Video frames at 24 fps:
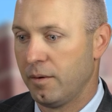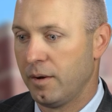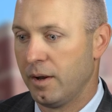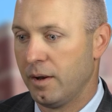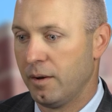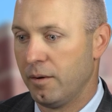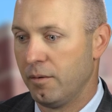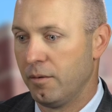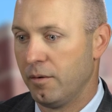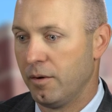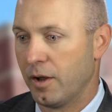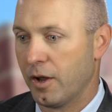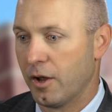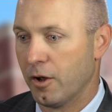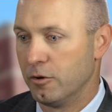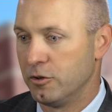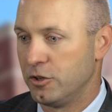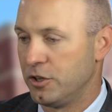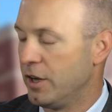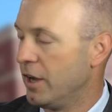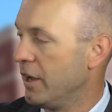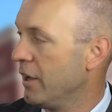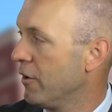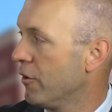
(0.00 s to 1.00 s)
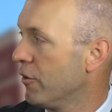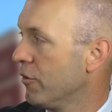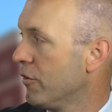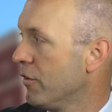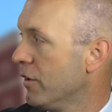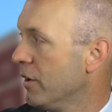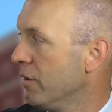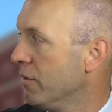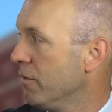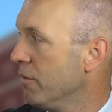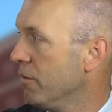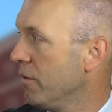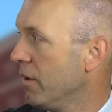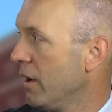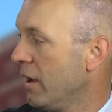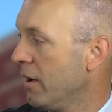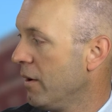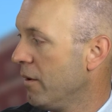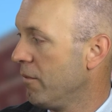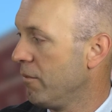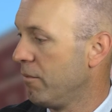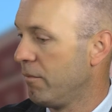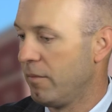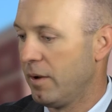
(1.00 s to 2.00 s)
negotiators,
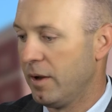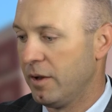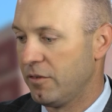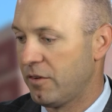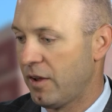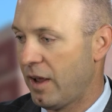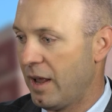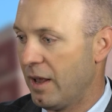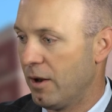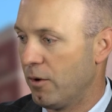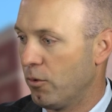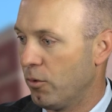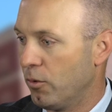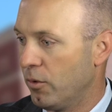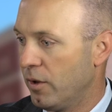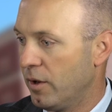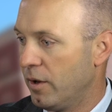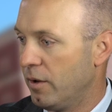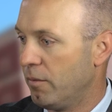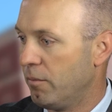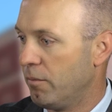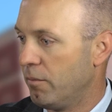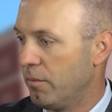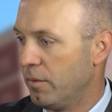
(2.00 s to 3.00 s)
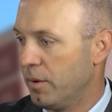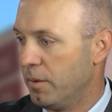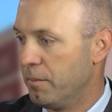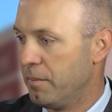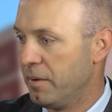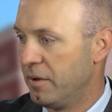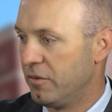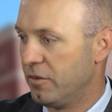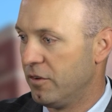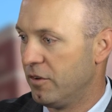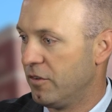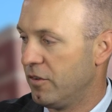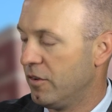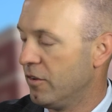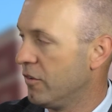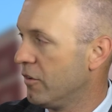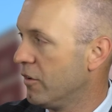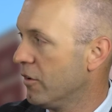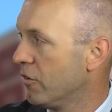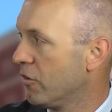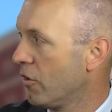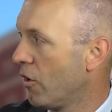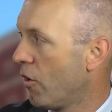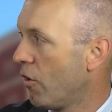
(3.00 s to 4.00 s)
and it's handled, and the business
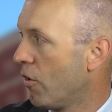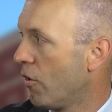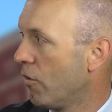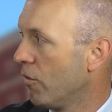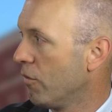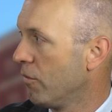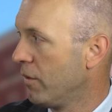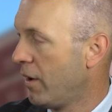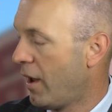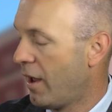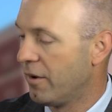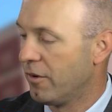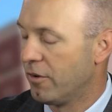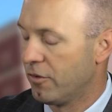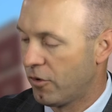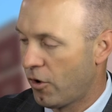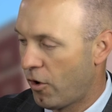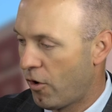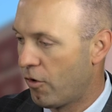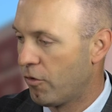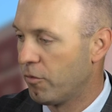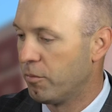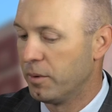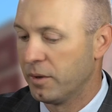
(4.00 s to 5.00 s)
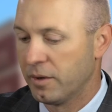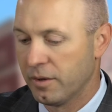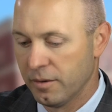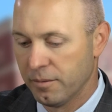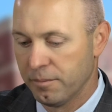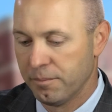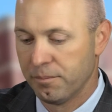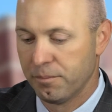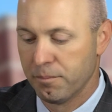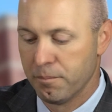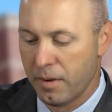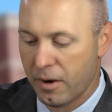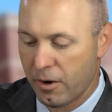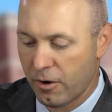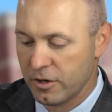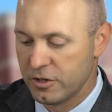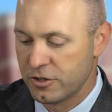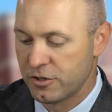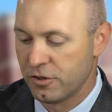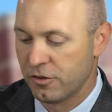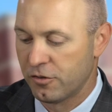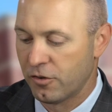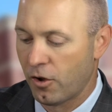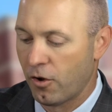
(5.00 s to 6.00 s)
is not dissolved, but the
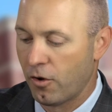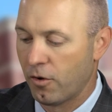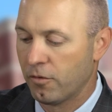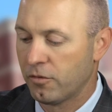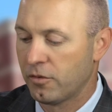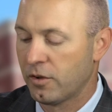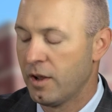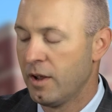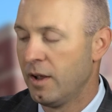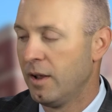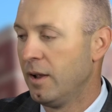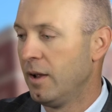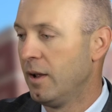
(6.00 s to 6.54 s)
marriage dissolves.